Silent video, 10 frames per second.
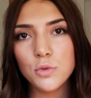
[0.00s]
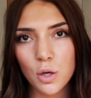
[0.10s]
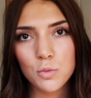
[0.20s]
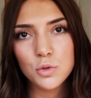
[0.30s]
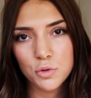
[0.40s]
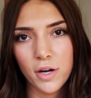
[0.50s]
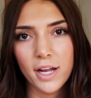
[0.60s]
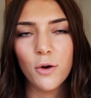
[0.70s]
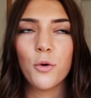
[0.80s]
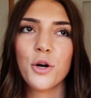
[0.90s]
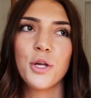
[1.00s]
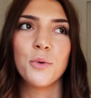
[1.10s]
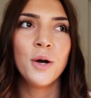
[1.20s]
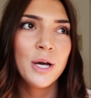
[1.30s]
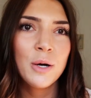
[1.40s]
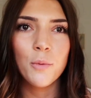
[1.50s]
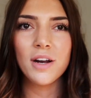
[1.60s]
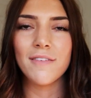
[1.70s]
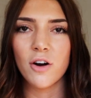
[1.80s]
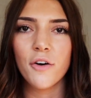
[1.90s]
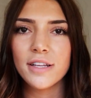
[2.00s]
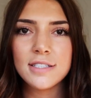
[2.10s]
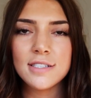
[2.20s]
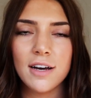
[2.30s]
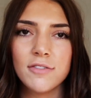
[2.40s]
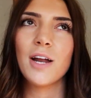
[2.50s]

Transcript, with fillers: don't drink or you whatever, all this stuff.